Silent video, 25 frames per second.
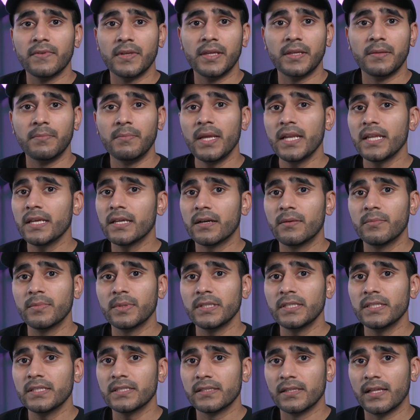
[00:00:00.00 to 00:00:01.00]
and many
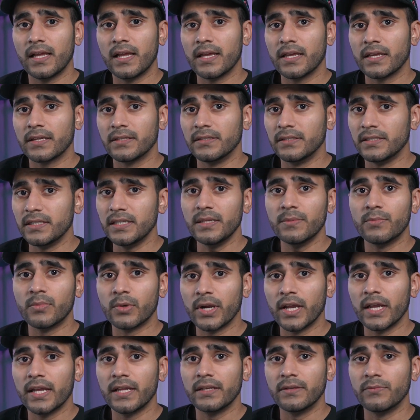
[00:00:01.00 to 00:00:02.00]
companies like
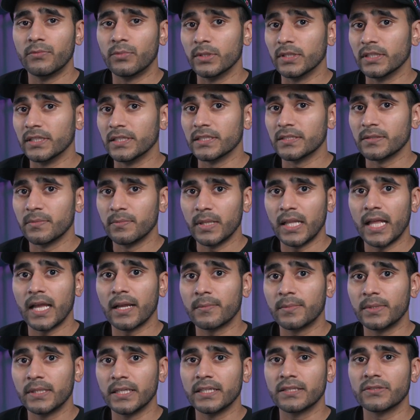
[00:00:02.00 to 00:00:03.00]
Dbrand released
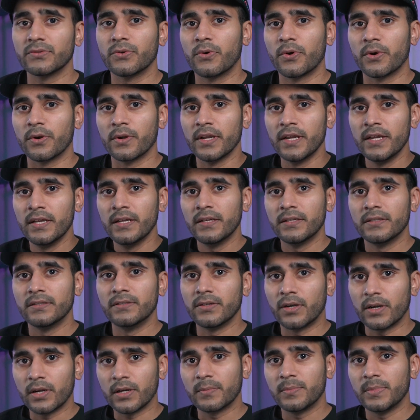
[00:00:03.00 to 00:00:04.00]
black plates or
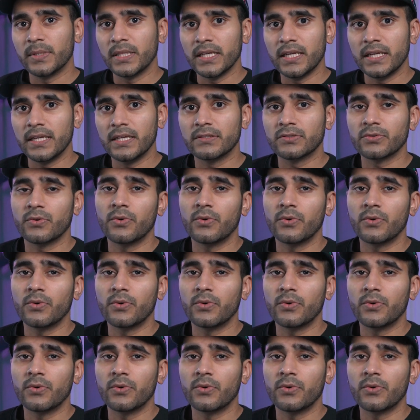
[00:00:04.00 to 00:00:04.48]
dark plates,